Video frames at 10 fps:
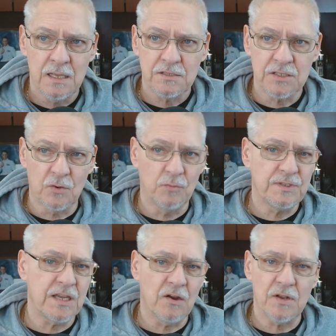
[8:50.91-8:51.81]
So
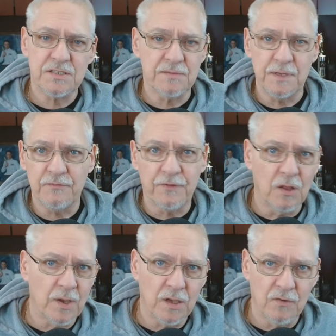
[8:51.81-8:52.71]
terrorists have been
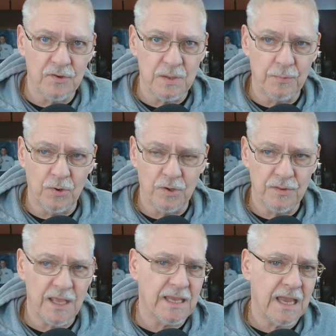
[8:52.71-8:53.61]
flowing over the border.
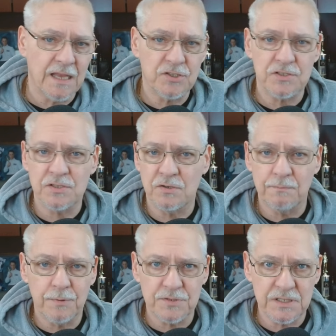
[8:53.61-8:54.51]
They catch a
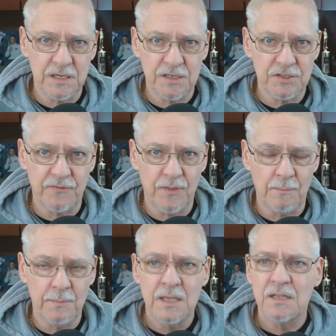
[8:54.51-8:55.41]
certain percentage of them.